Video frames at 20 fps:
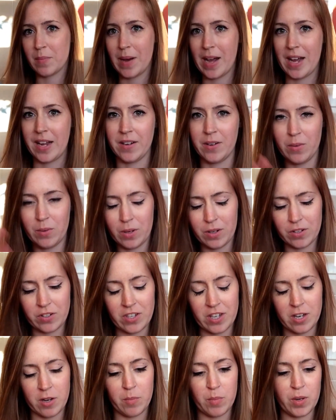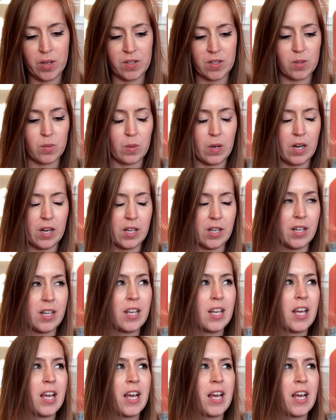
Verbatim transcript: ban watching on plus one.